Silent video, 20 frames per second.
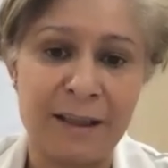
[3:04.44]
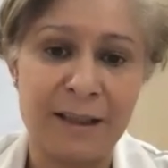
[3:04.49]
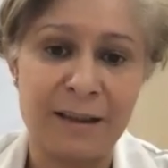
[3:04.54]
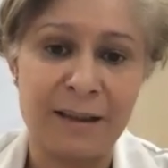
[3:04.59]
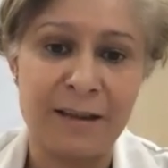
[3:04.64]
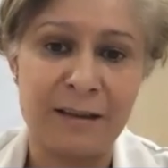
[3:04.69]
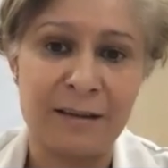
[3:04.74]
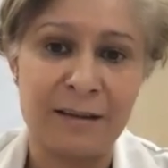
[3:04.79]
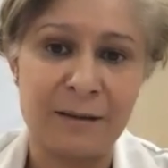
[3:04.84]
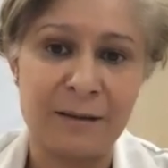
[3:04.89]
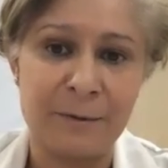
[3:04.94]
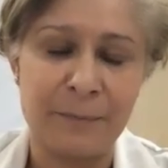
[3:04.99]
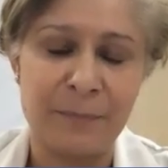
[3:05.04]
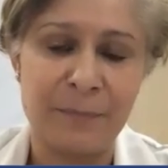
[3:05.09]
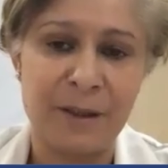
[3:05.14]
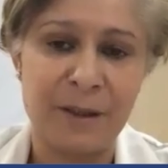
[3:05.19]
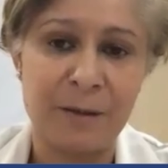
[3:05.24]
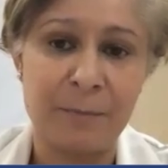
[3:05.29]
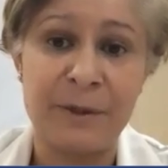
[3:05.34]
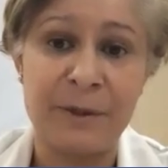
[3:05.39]
the
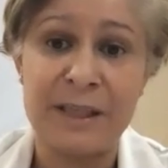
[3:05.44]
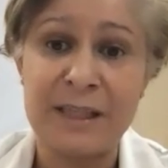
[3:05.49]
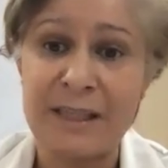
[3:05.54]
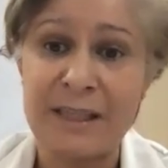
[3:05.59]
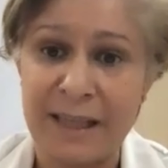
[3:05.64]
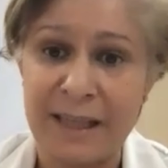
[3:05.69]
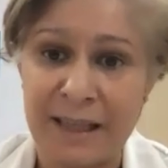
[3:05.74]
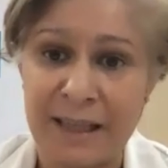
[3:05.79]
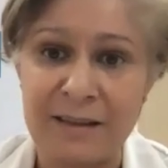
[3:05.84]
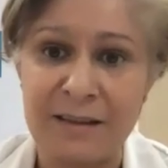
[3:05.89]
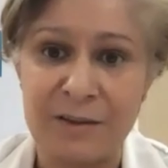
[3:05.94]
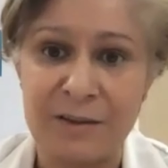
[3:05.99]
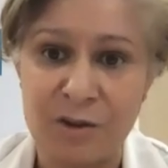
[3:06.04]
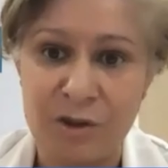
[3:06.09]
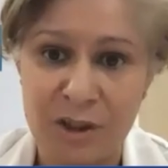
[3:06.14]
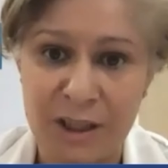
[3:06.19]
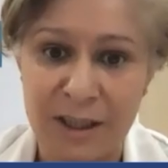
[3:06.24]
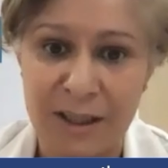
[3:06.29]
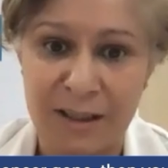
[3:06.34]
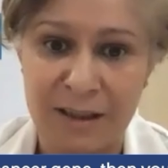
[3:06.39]
breast cancer
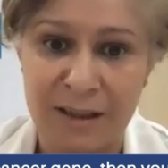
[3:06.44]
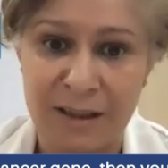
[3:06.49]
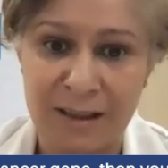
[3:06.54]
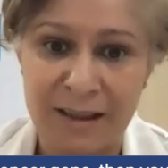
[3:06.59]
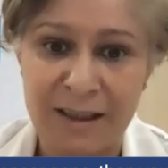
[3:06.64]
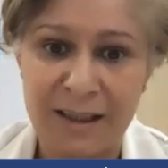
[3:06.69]
gene,